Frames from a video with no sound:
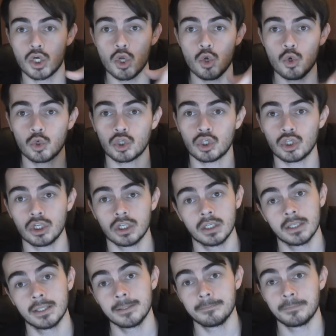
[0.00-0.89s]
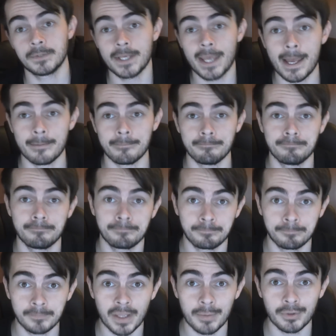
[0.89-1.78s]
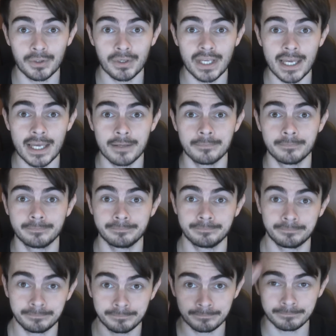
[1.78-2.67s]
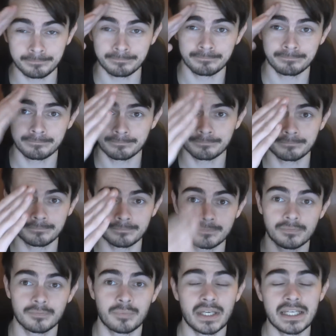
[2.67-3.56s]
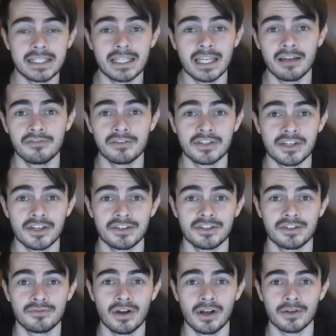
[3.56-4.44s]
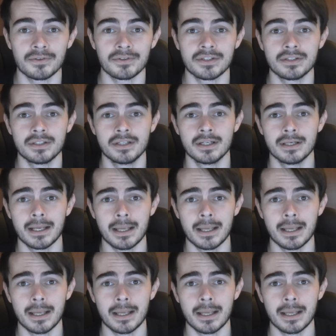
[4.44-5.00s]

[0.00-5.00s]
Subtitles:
douche. So yeah, Happy New Year. Peace, love, and sausage rolls.